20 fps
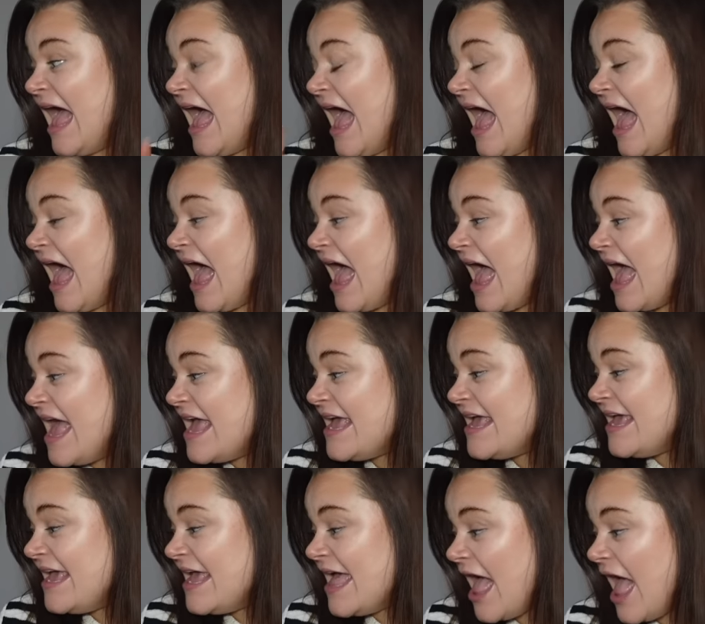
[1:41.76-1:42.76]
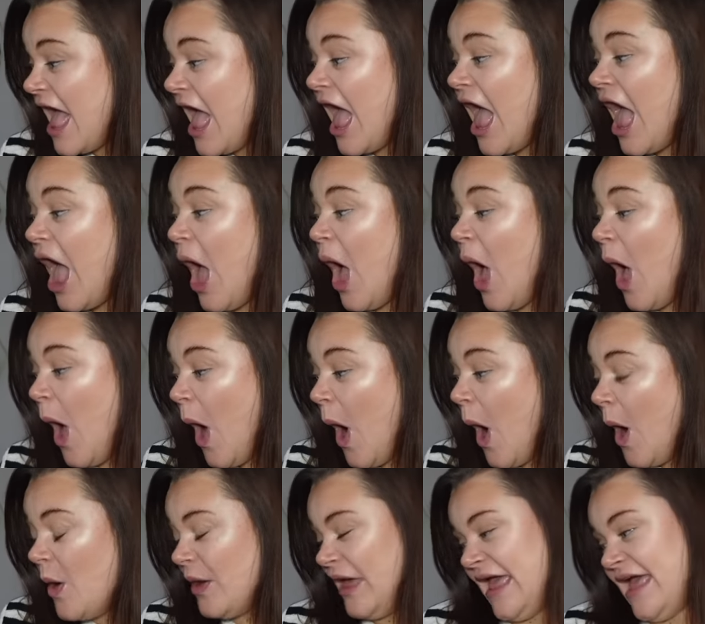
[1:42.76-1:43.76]
I,
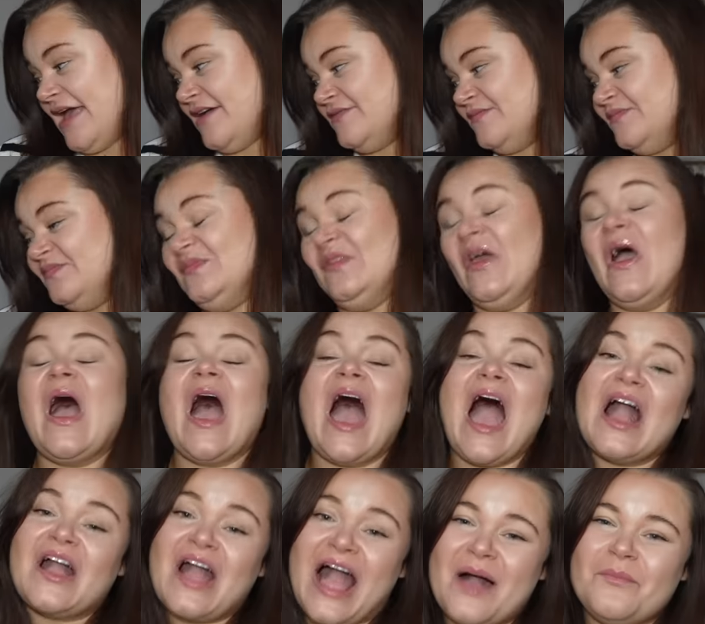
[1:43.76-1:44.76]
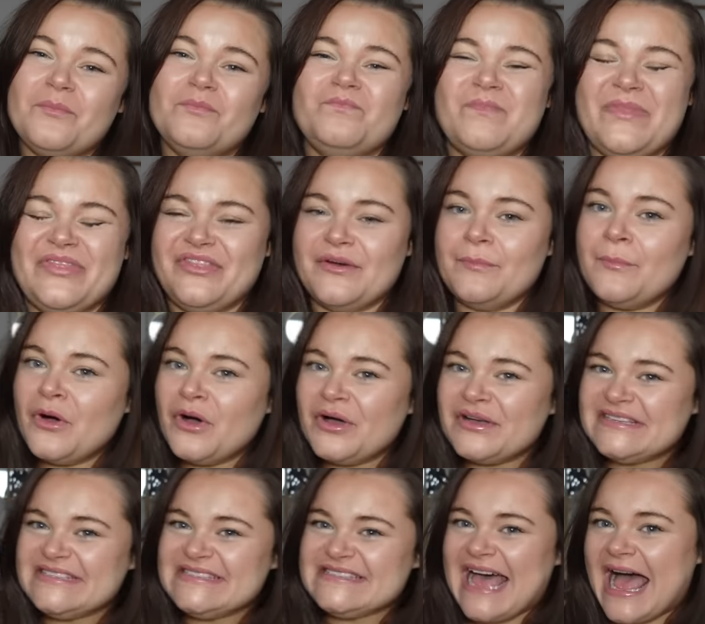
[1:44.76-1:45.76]
okay, I, I, the
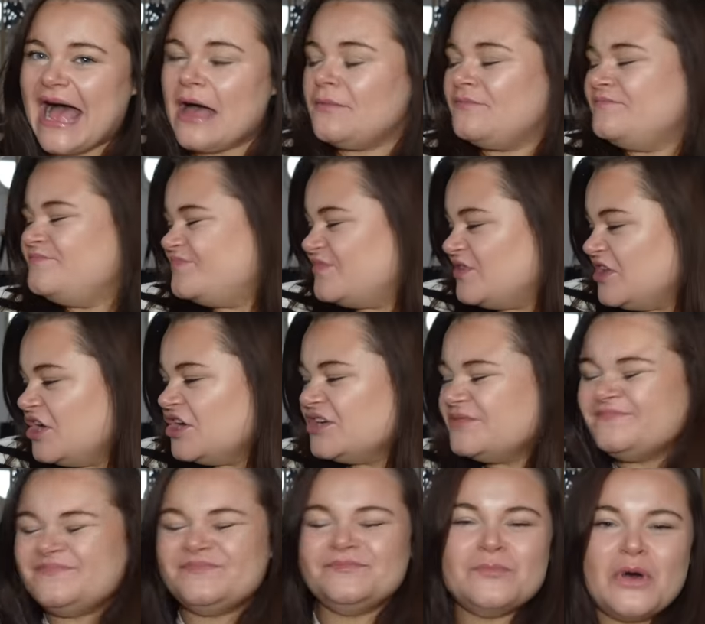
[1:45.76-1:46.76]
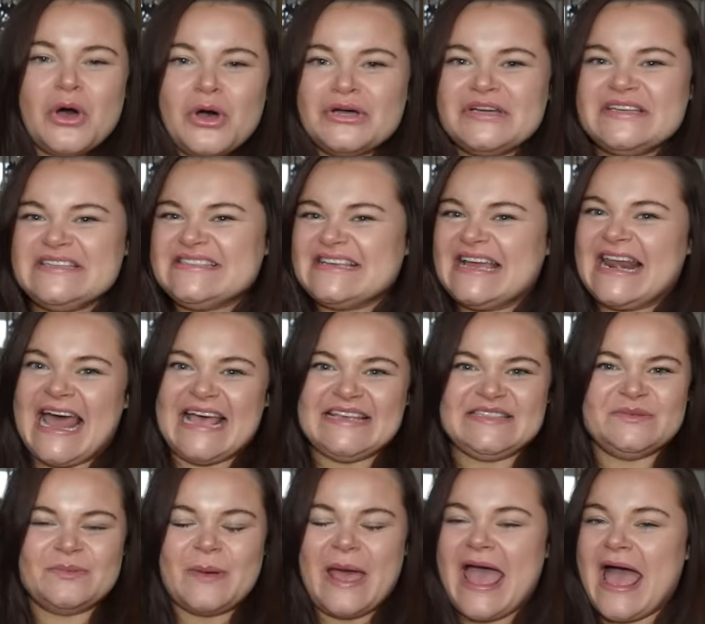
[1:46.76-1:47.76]
mugs, I, mugs,
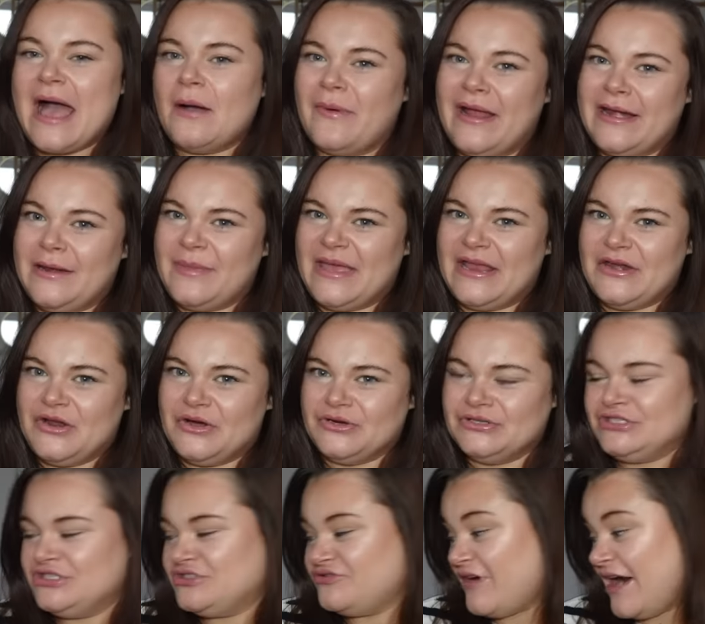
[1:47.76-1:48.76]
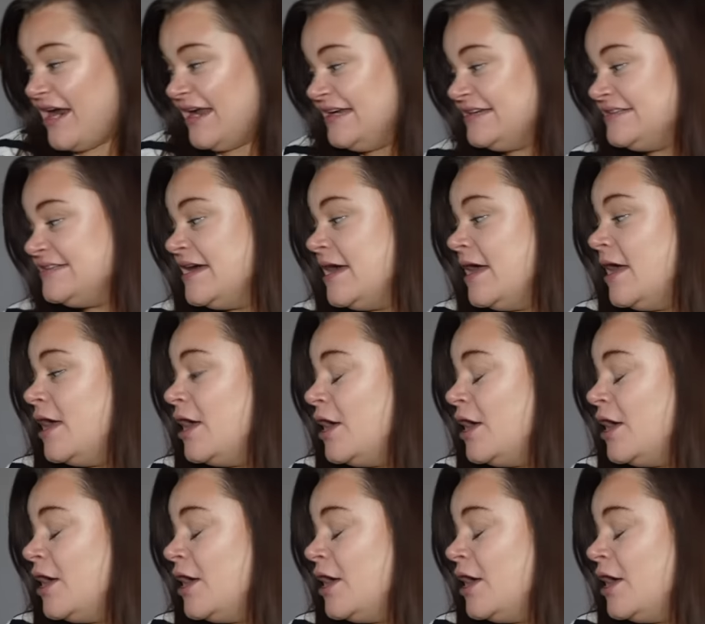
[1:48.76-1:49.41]
glassware, I went a bit nuts, right?